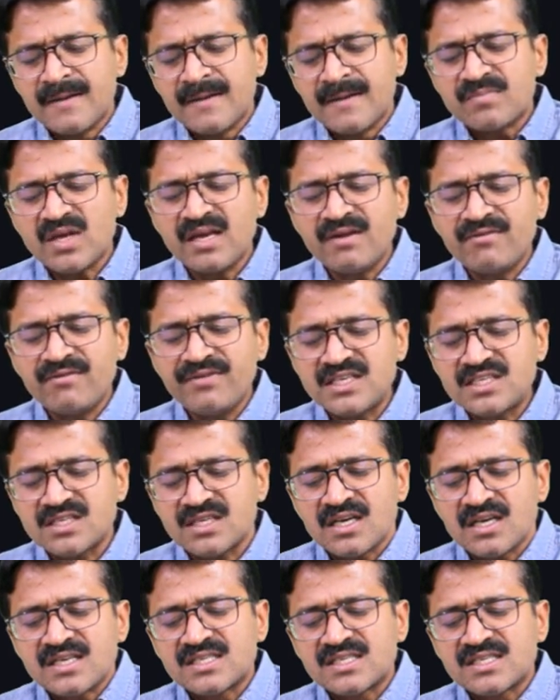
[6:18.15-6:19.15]
in which
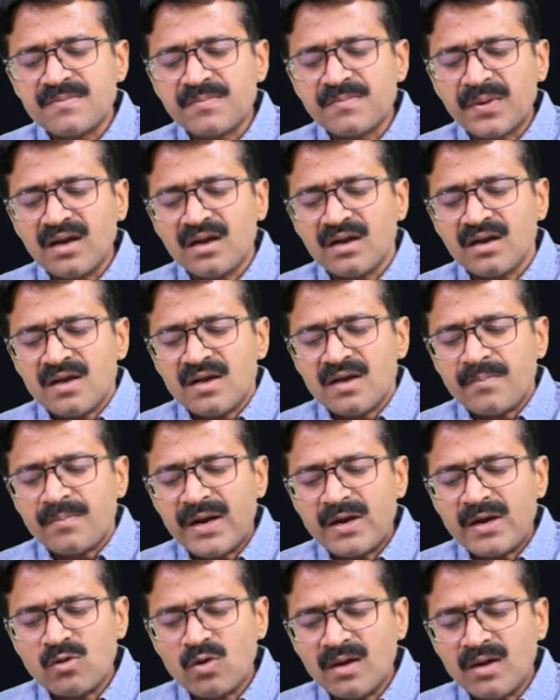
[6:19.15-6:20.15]
simple
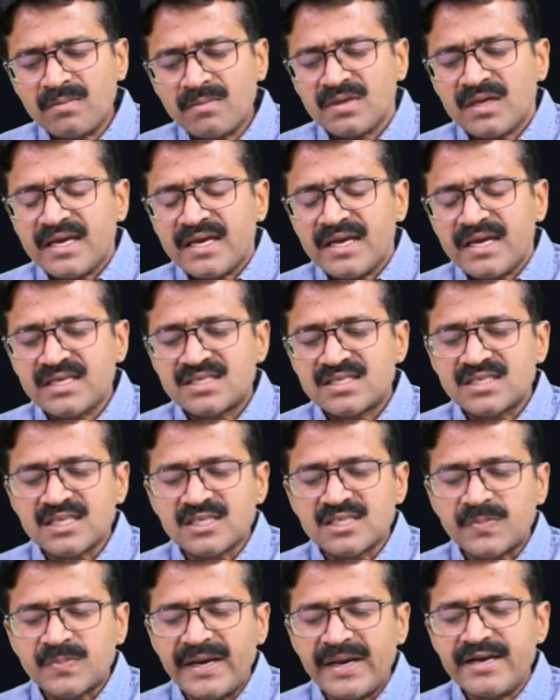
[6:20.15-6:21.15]
pendulum is
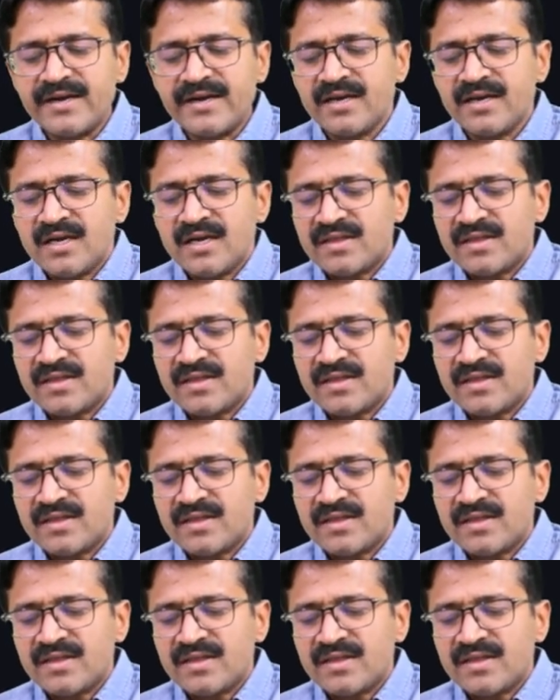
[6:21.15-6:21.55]
suspended,